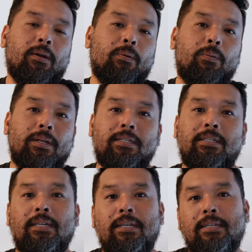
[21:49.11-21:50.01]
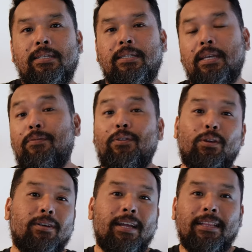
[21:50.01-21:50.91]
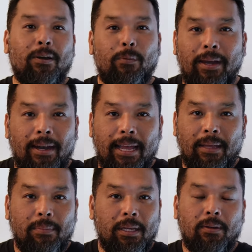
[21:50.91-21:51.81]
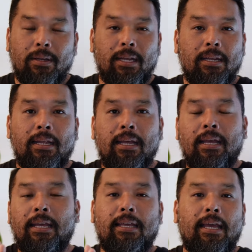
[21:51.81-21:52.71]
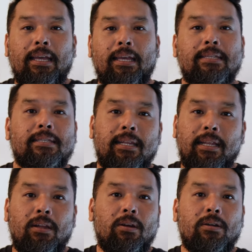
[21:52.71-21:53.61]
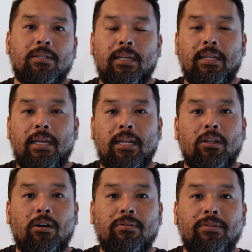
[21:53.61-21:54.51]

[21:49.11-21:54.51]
which is, if you're not aware like me, you can get easily lost and get off